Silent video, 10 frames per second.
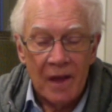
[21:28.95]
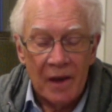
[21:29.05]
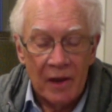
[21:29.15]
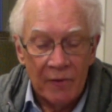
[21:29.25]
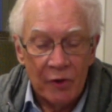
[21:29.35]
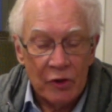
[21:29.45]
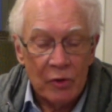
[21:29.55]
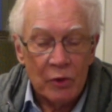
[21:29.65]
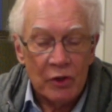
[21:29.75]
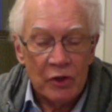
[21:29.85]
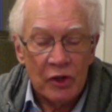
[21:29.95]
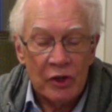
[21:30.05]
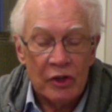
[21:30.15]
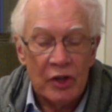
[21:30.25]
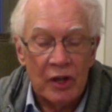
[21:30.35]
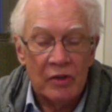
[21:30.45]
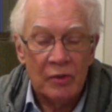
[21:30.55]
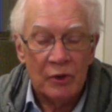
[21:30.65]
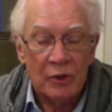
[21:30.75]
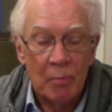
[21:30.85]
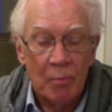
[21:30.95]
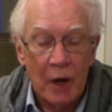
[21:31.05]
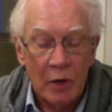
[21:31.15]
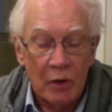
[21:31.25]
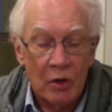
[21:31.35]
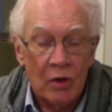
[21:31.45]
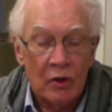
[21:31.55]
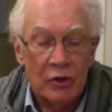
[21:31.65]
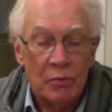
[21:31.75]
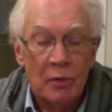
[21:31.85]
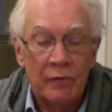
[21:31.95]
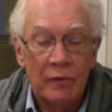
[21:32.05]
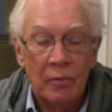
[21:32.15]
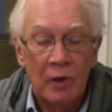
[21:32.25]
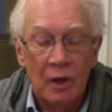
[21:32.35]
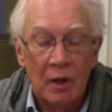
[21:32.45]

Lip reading: and at first it was just a sense, it was a microcosm of the